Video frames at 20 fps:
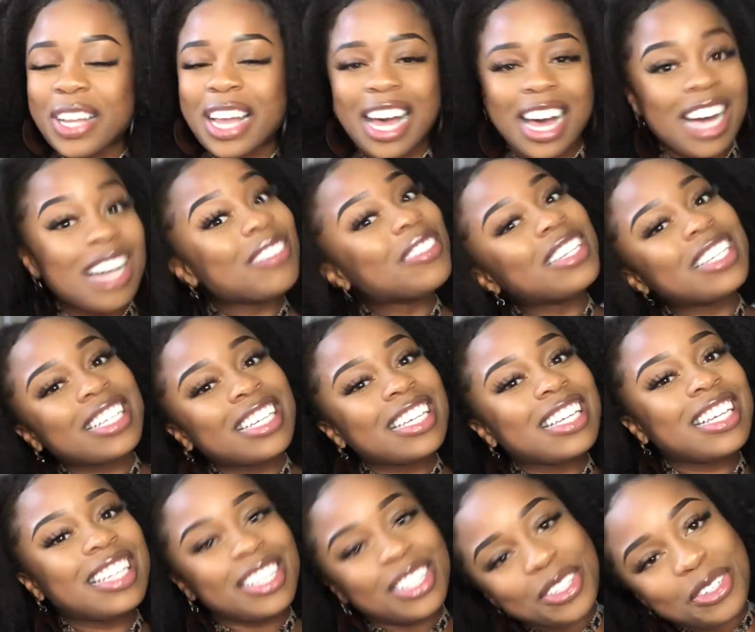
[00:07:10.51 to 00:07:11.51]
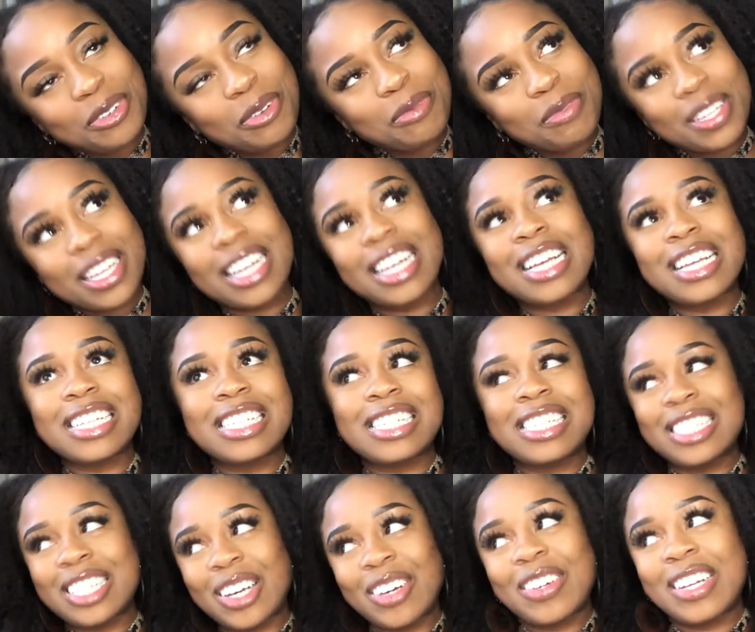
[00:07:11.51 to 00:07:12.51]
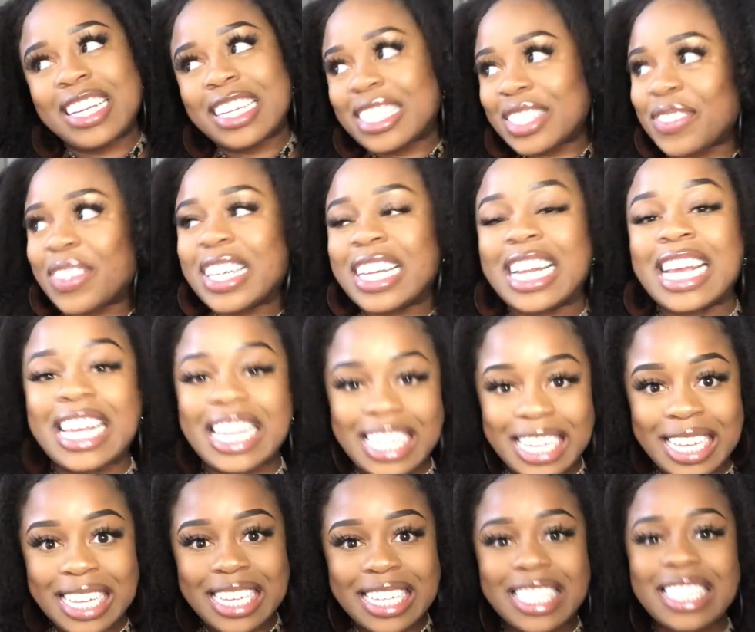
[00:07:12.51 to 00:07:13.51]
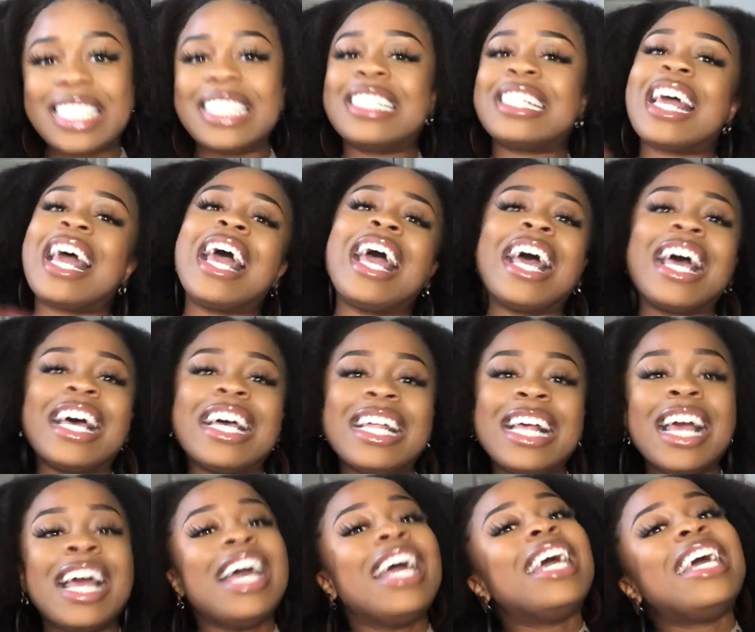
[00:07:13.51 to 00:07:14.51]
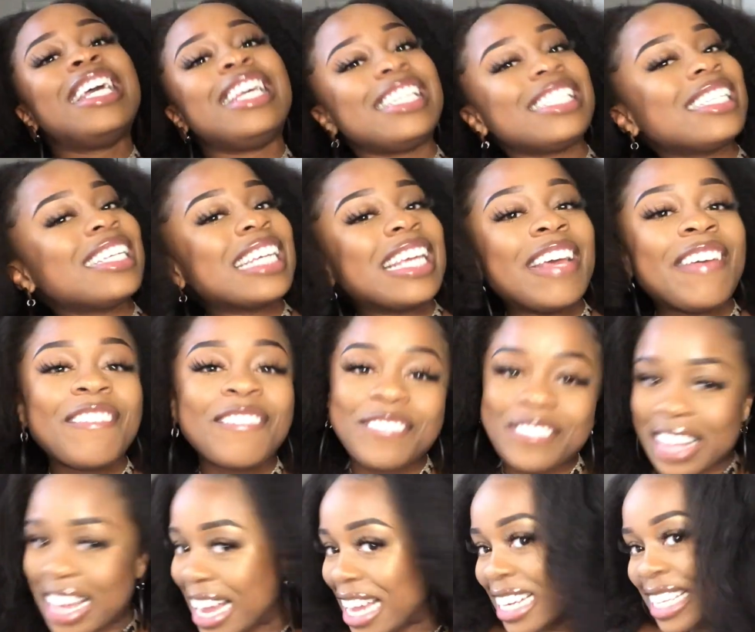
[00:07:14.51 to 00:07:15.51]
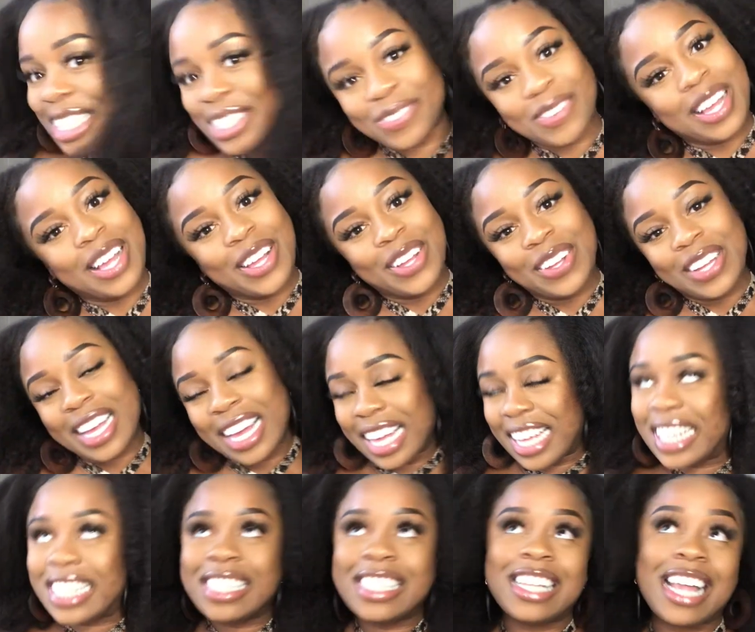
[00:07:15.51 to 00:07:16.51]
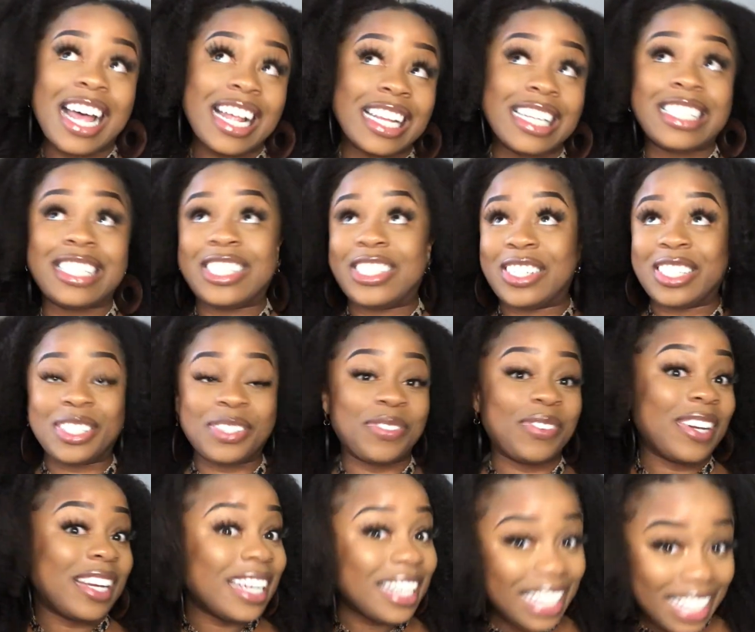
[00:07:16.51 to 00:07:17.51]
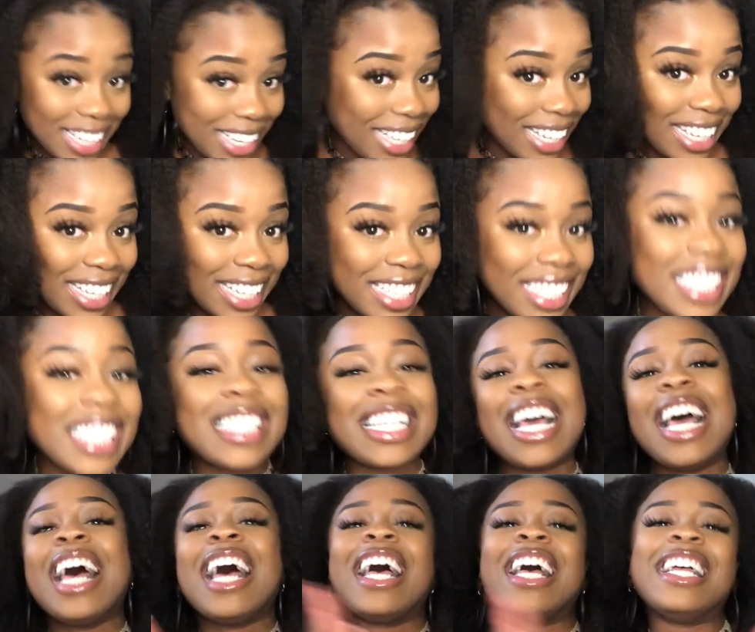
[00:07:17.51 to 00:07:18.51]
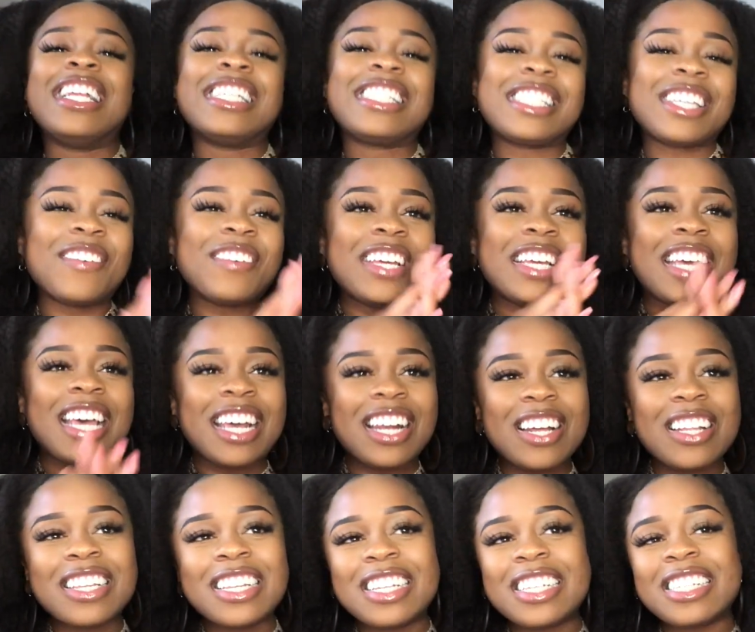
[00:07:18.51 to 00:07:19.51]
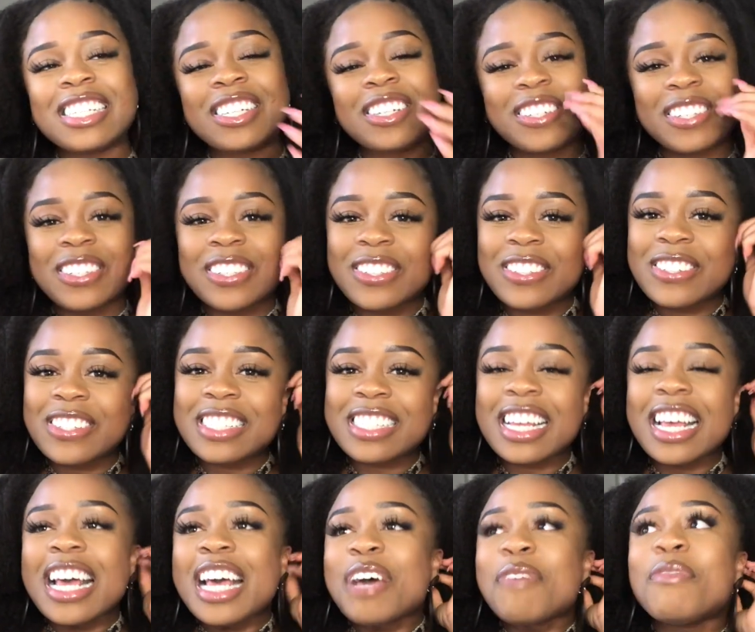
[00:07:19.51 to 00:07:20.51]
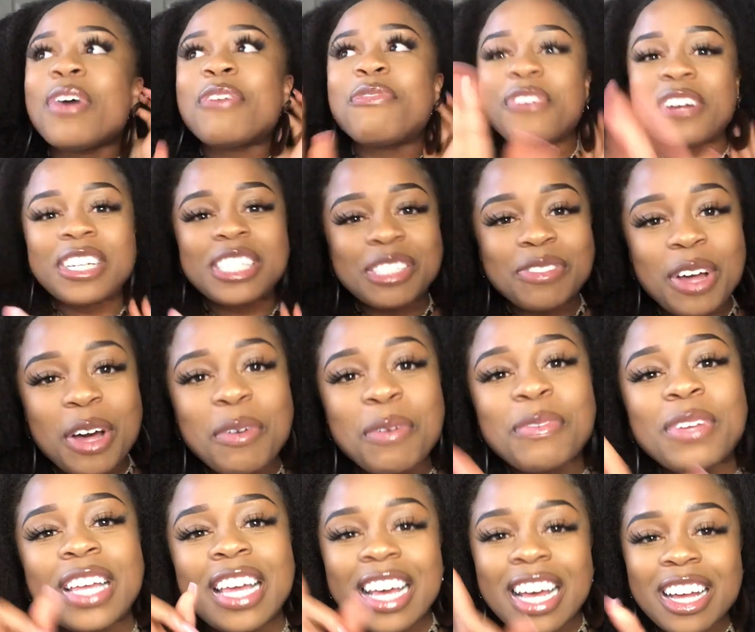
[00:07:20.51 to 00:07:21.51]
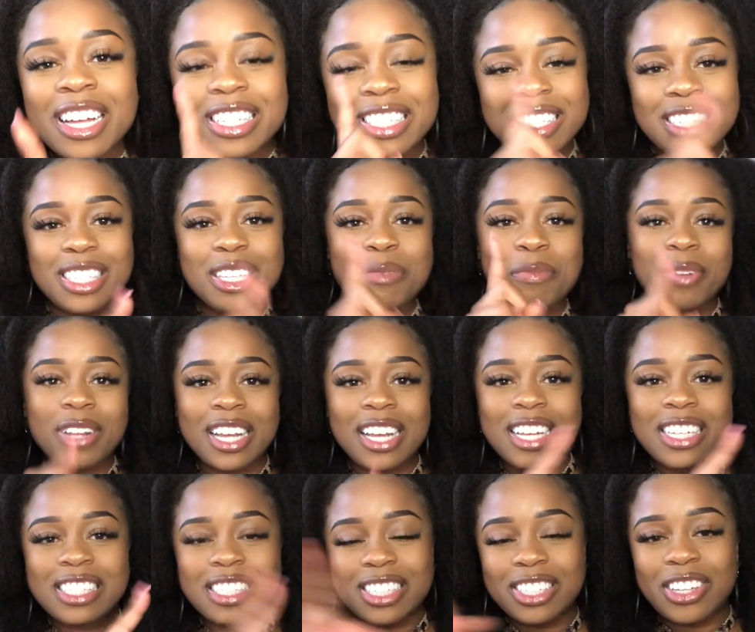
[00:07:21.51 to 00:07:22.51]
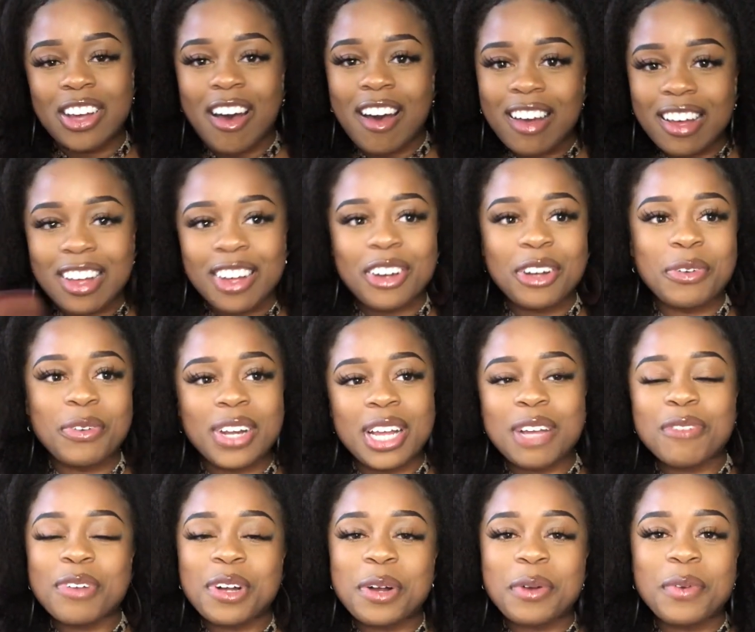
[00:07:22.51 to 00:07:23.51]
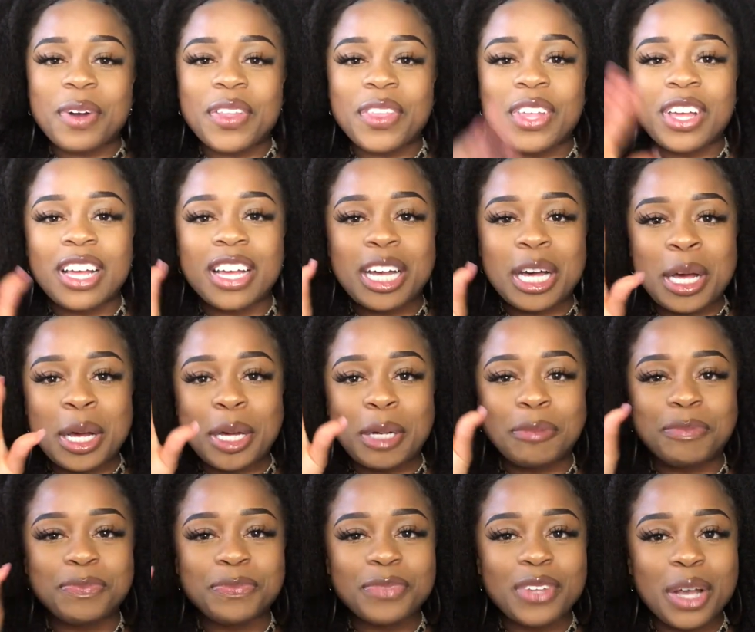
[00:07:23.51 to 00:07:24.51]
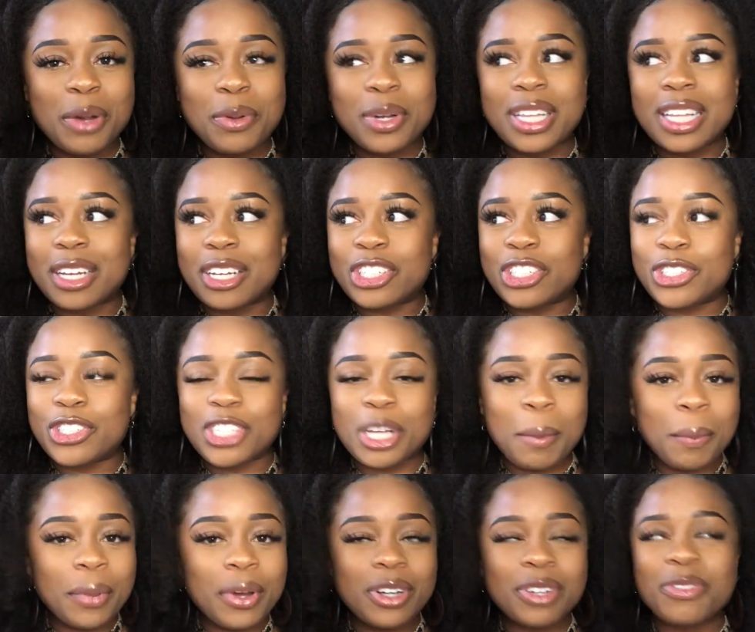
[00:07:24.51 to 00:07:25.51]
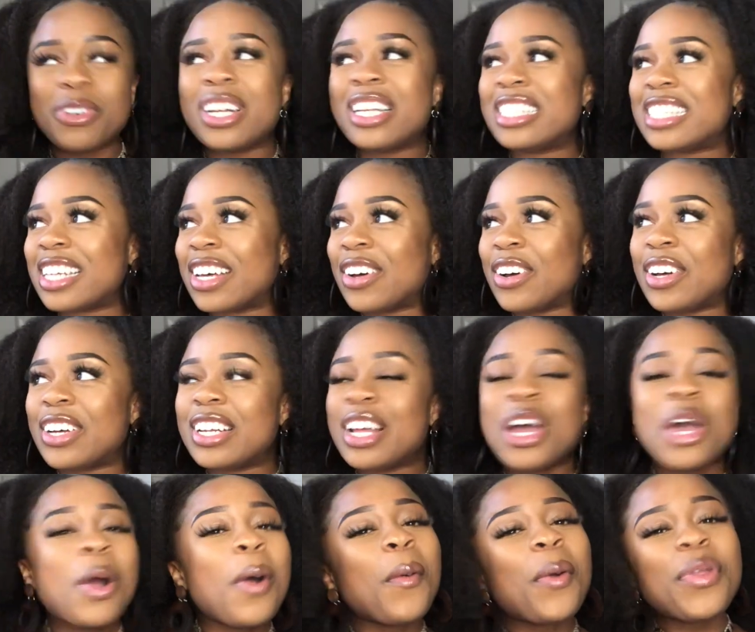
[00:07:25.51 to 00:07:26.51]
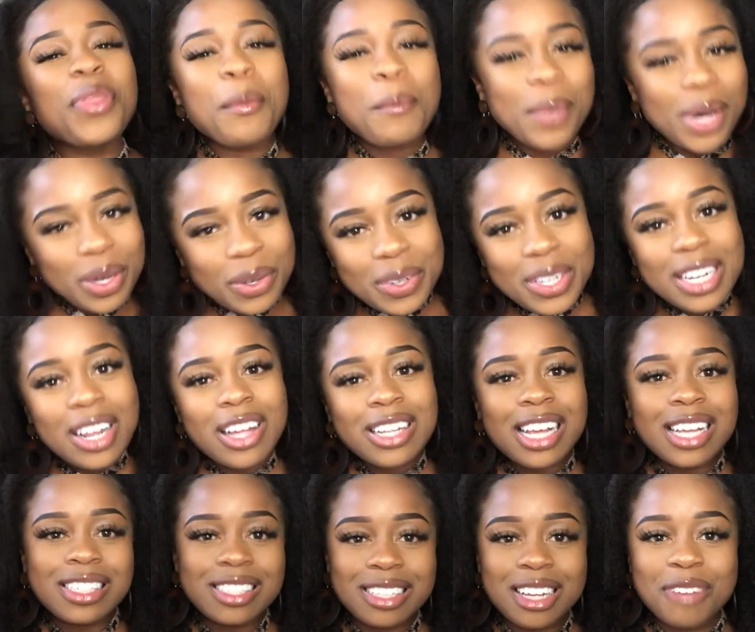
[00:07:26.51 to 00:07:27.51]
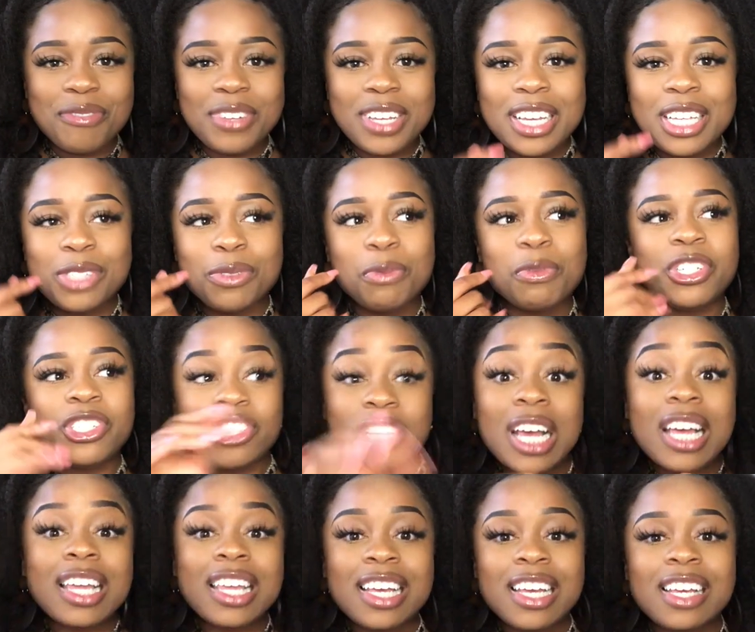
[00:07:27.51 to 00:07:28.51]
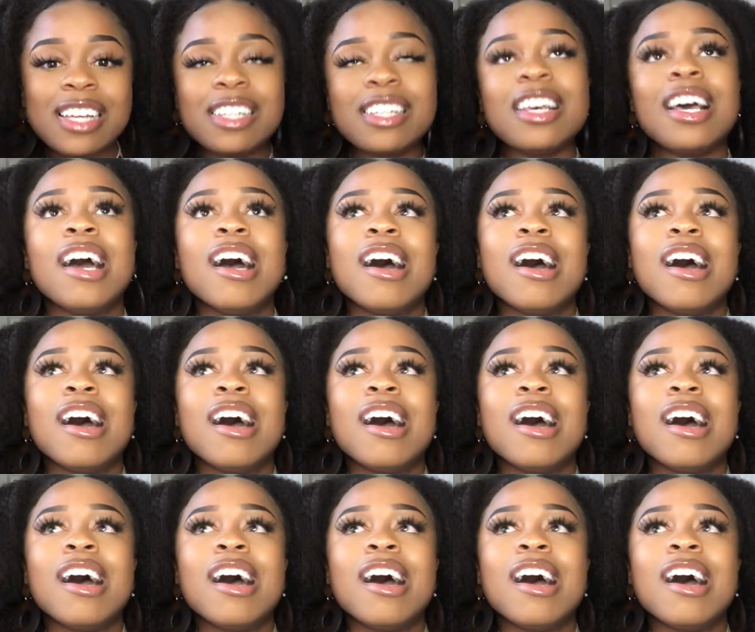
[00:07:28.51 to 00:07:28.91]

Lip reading: I'm looking cute because, you know, it is what it is, and he's looking fine as well because that's just what it is. And so we get on this cruise, but first of all, when we get to the place, the dock or whatever, where the ship, what is it called, where the boat and all that stuff is, when we check in,